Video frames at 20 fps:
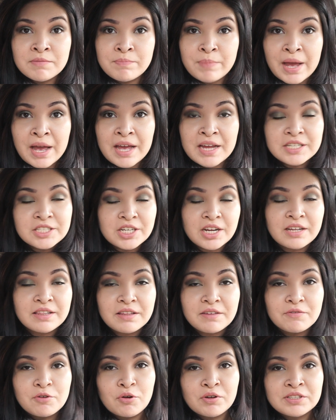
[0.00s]
patch. I
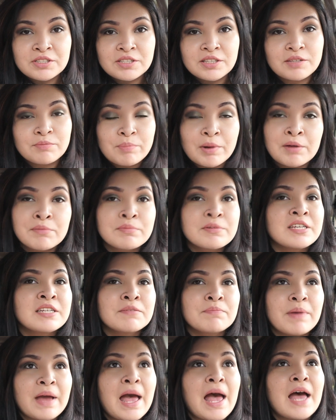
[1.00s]
love going to the pumpkin
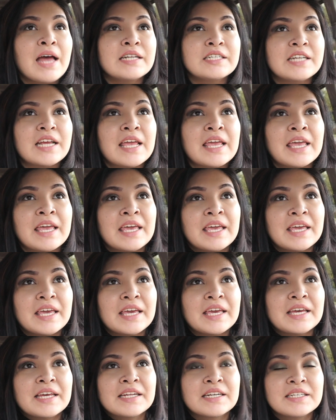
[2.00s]
patch
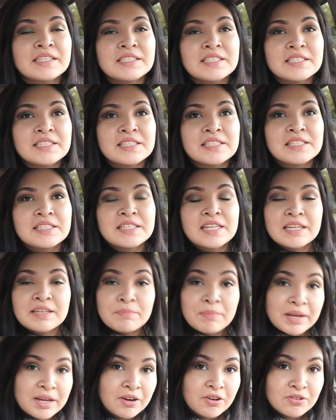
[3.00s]
and just taking
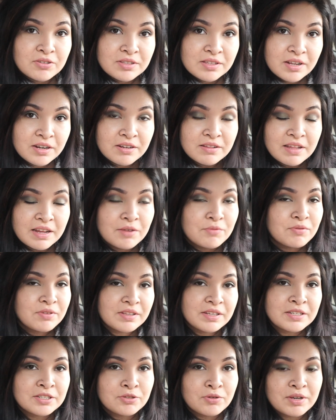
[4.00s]
my girls there. They
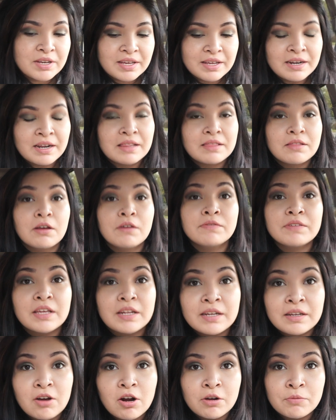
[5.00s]
really enjoy it. And I love
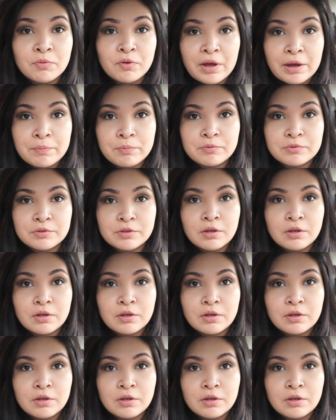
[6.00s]
getting caramel apples.